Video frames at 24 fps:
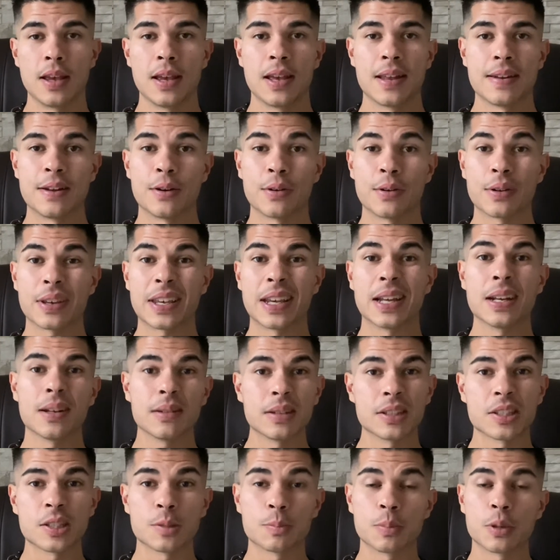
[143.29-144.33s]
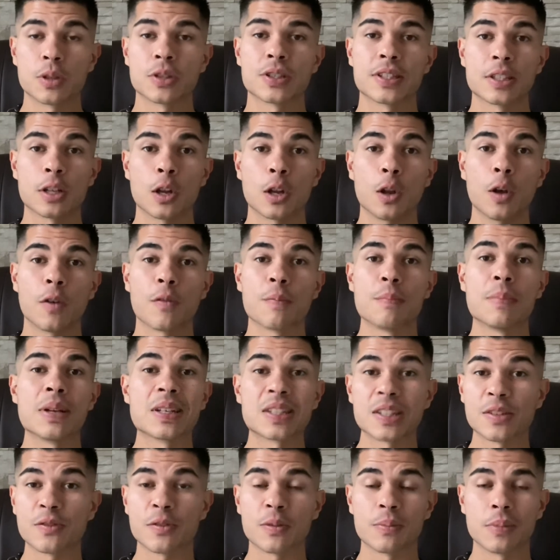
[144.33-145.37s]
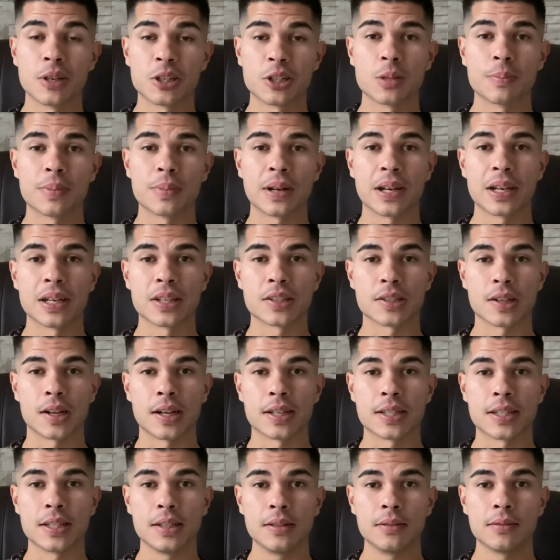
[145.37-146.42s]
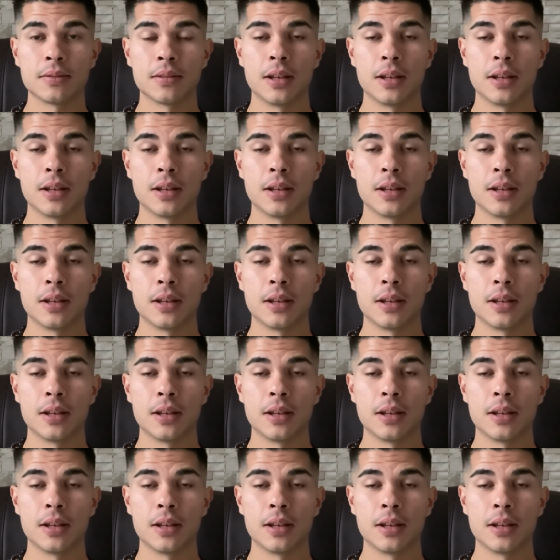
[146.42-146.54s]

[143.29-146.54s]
Now again, this is because there's a lot of misinformation about anxiety